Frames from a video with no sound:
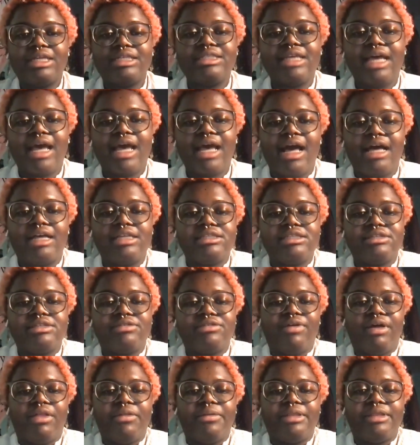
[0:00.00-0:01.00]
would like to
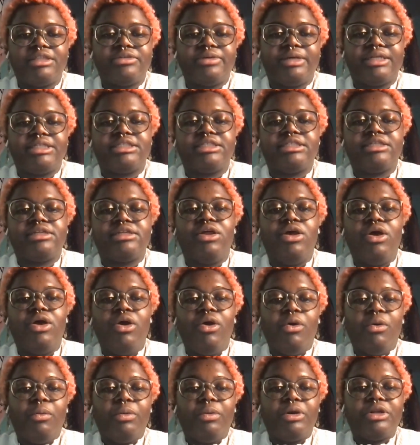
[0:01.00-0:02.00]
ask, following this question,
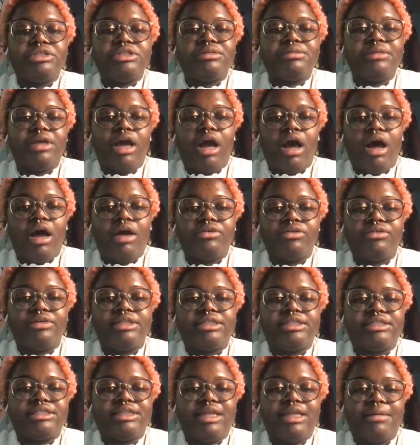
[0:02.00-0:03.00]
what are some
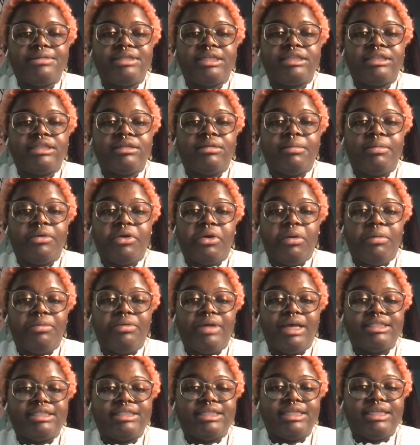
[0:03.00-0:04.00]
concrete steps that the borough
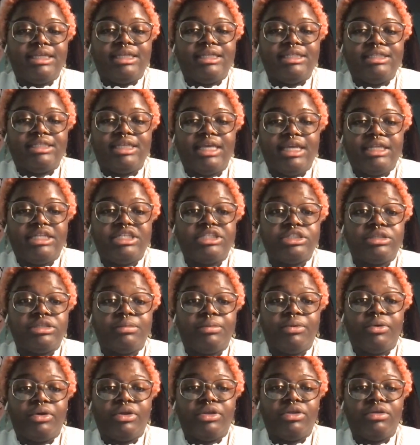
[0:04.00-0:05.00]
president can take to
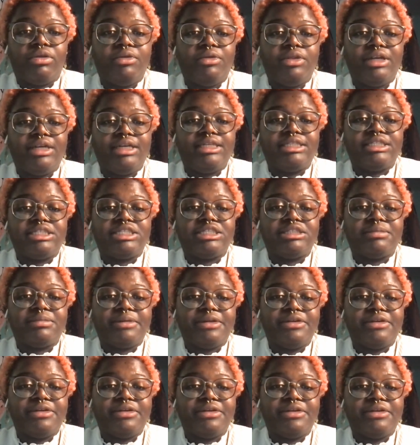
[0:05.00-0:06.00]
support communities
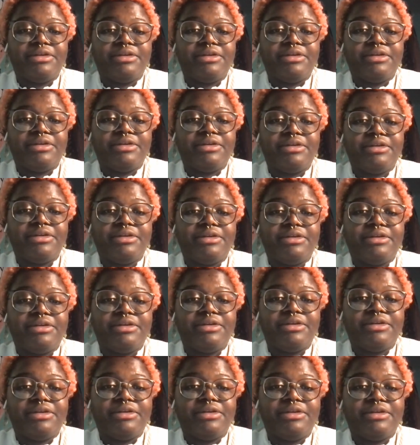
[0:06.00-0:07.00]

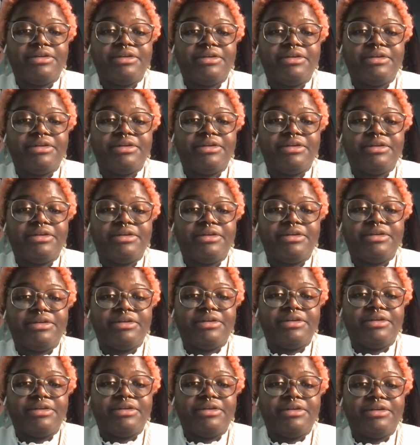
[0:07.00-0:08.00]
experiencing
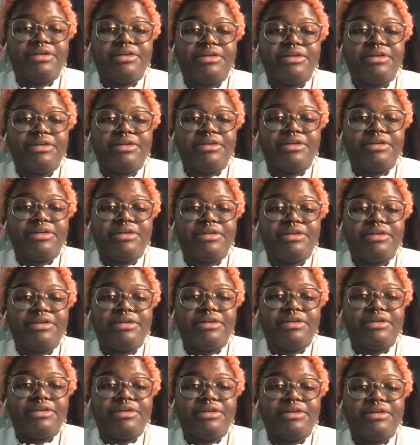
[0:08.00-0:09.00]
discrimination in
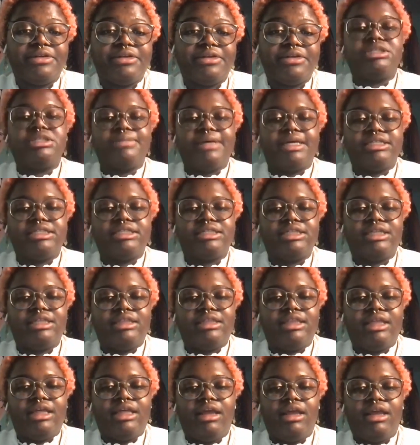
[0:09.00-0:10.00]
their borough?
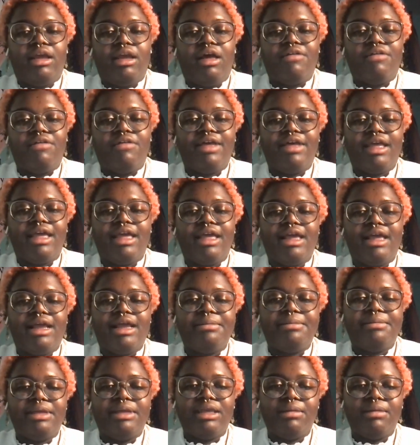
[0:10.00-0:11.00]
We're especially thinking
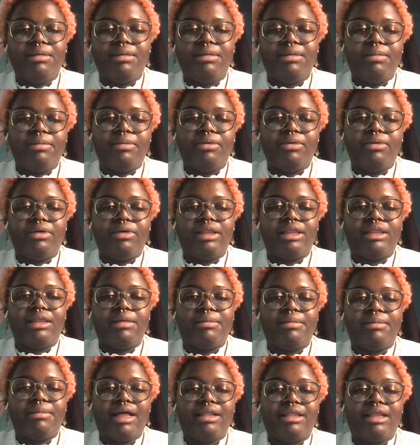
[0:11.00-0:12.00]
of AIP
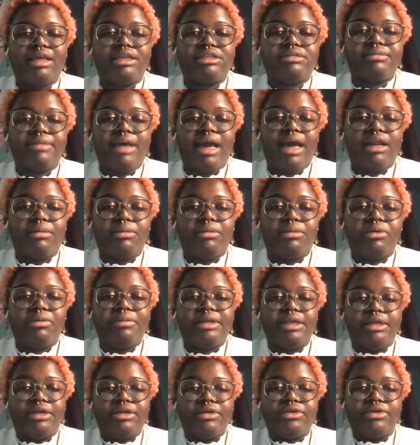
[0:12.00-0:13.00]
people and the Black Lives
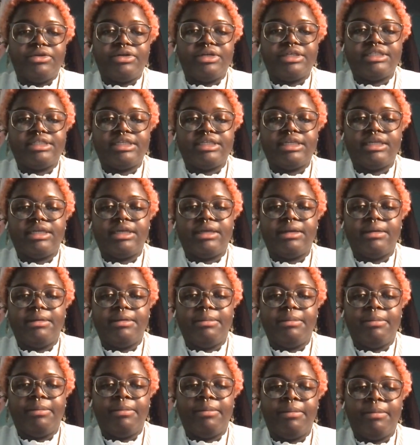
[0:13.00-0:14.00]
Matter movement in New York
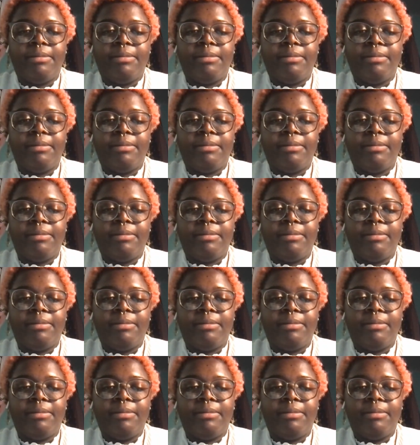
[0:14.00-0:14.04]
City.